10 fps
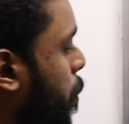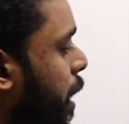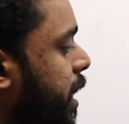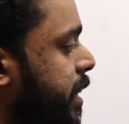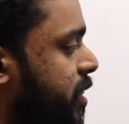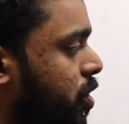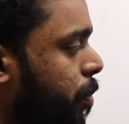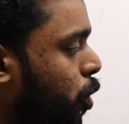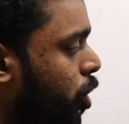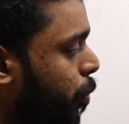by
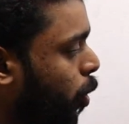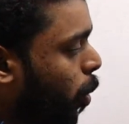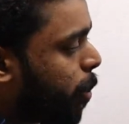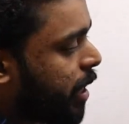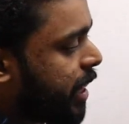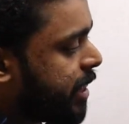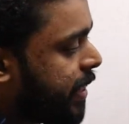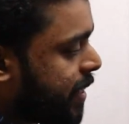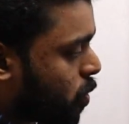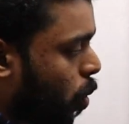distributive property,
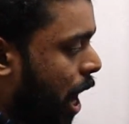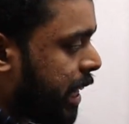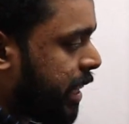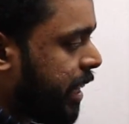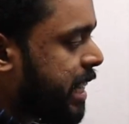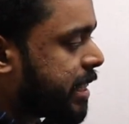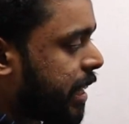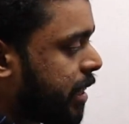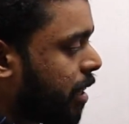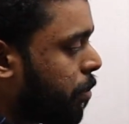this quantity is
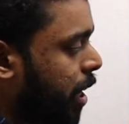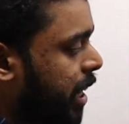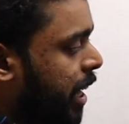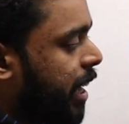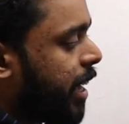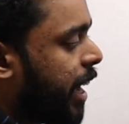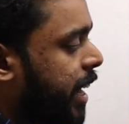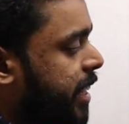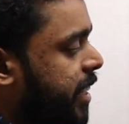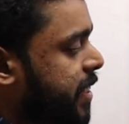nothing but
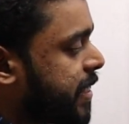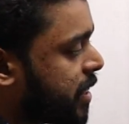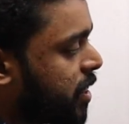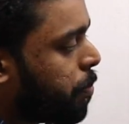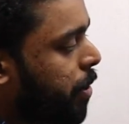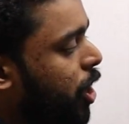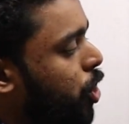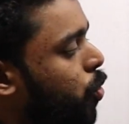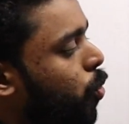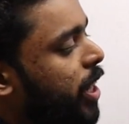A intersection B
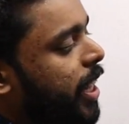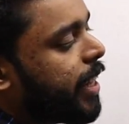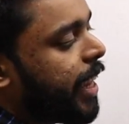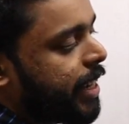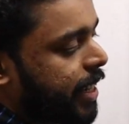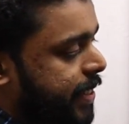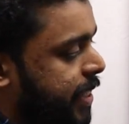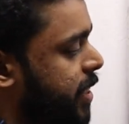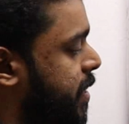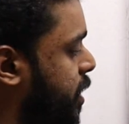union A
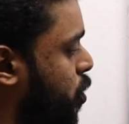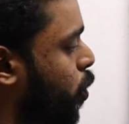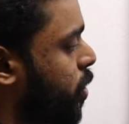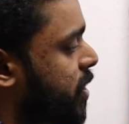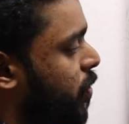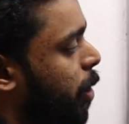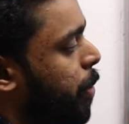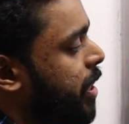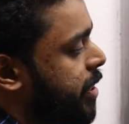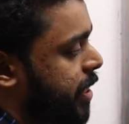intersection C. So this will
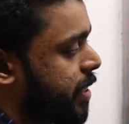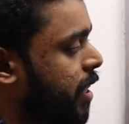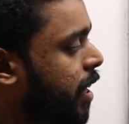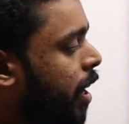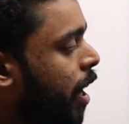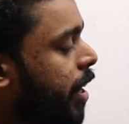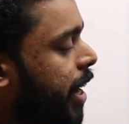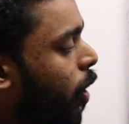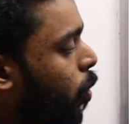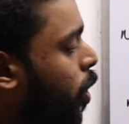be this.
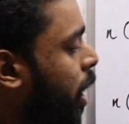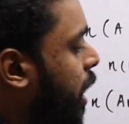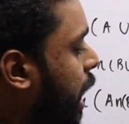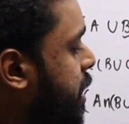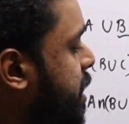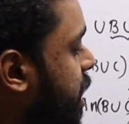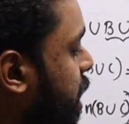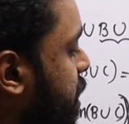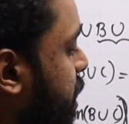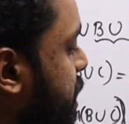Now
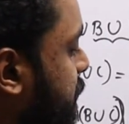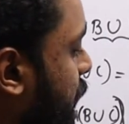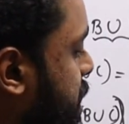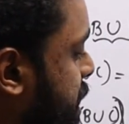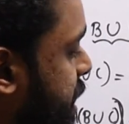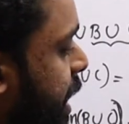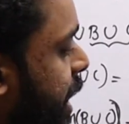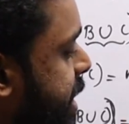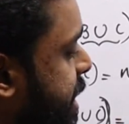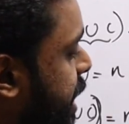consider this as a
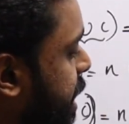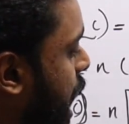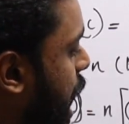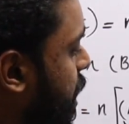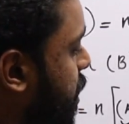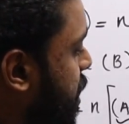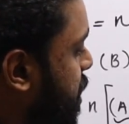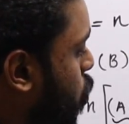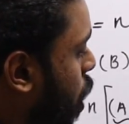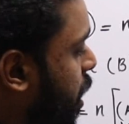single set and
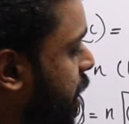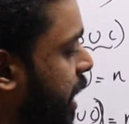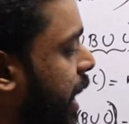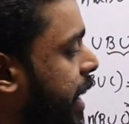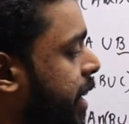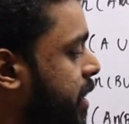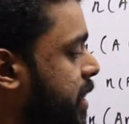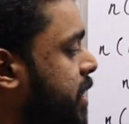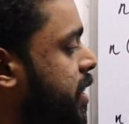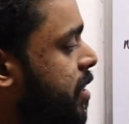this quantity A
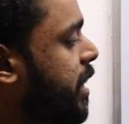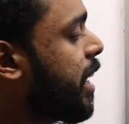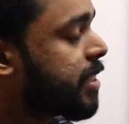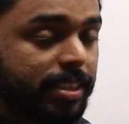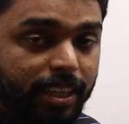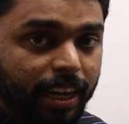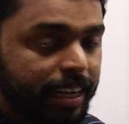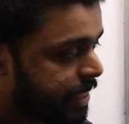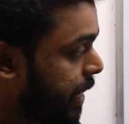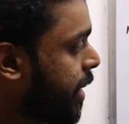intersection C as a
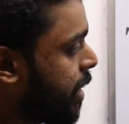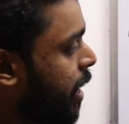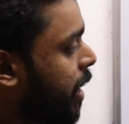single set.